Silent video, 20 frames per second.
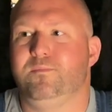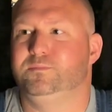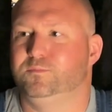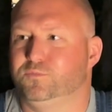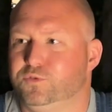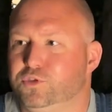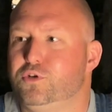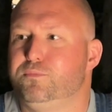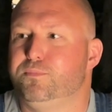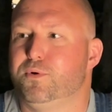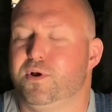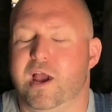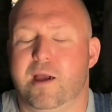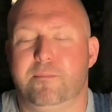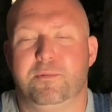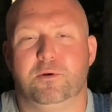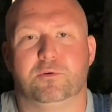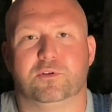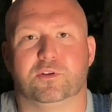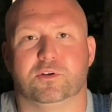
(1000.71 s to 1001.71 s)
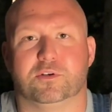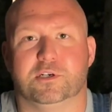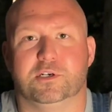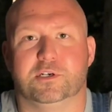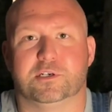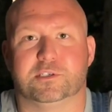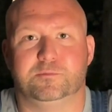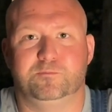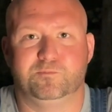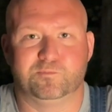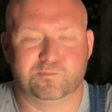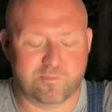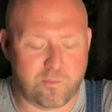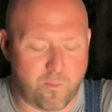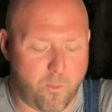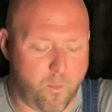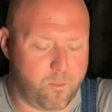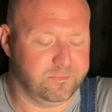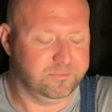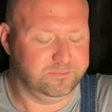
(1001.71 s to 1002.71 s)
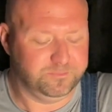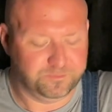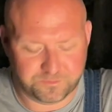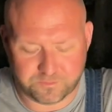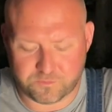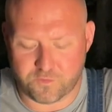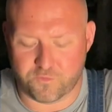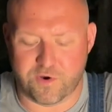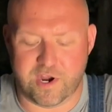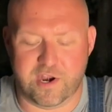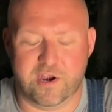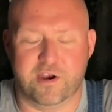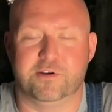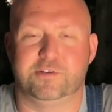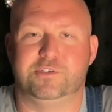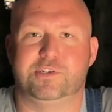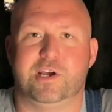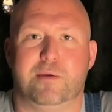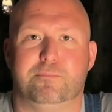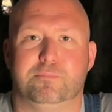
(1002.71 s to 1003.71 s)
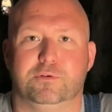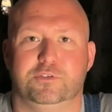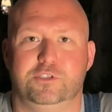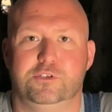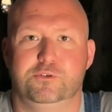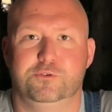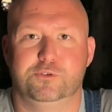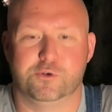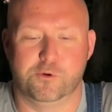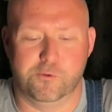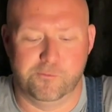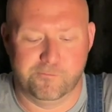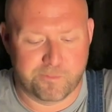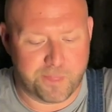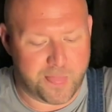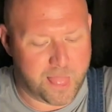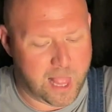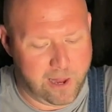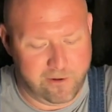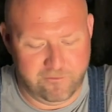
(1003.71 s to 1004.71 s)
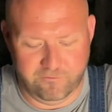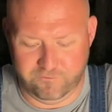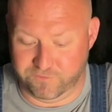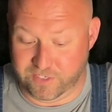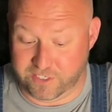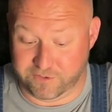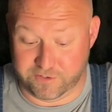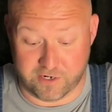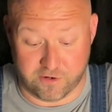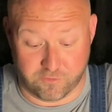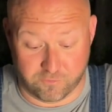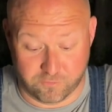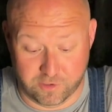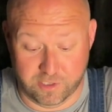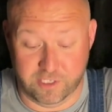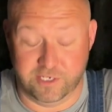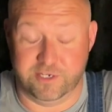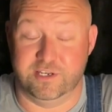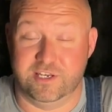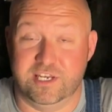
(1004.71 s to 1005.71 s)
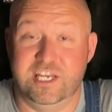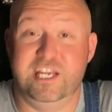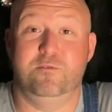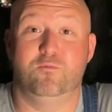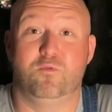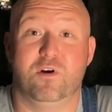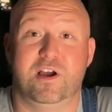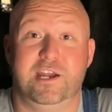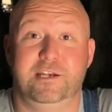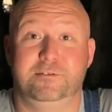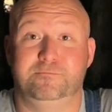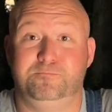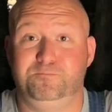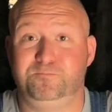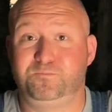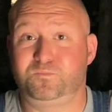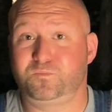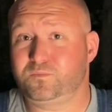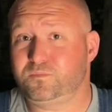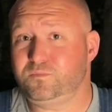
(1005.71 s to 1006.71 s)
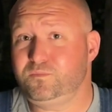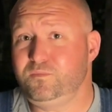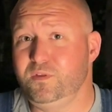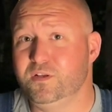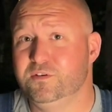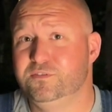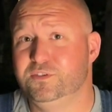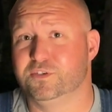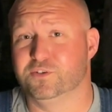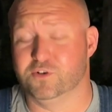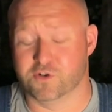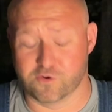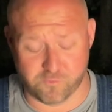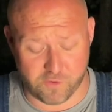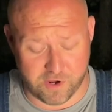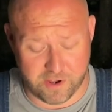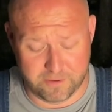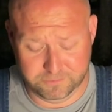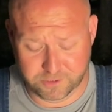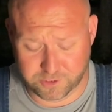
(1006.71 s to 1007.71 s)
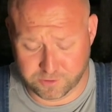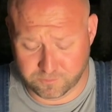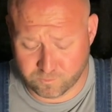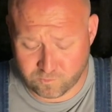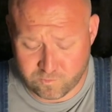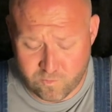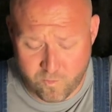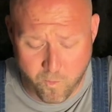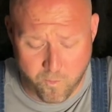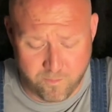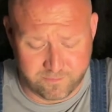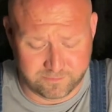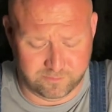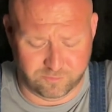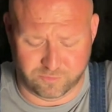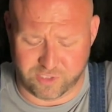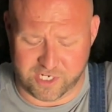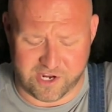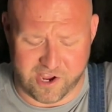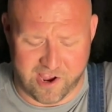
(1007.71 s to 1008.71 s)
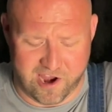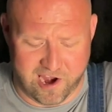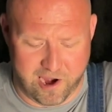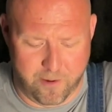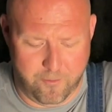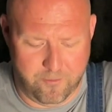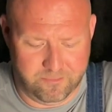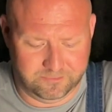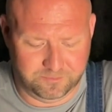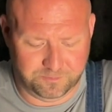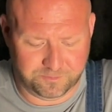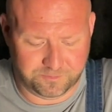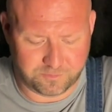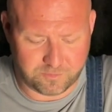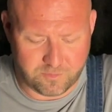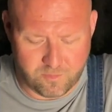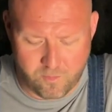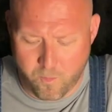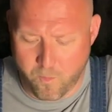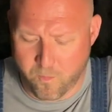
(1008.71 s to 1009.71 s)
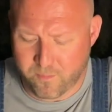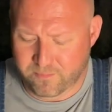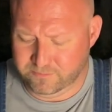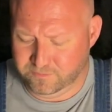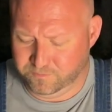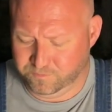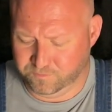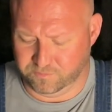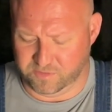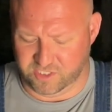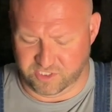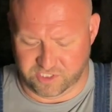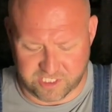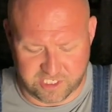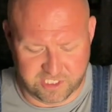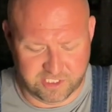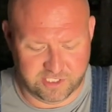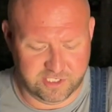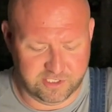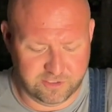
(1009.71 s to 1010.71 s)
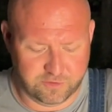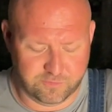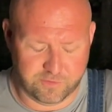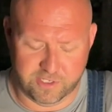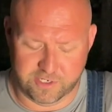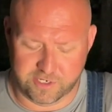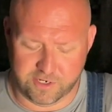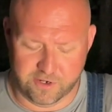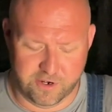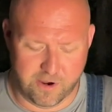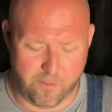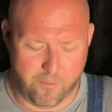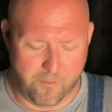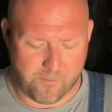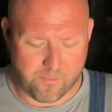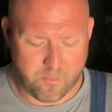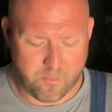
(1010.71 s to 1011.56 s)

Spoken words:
Super happy with the cook. Ran out of time per usual. Found out a really neat way to cook ribs like a ham. The seasoning's really good.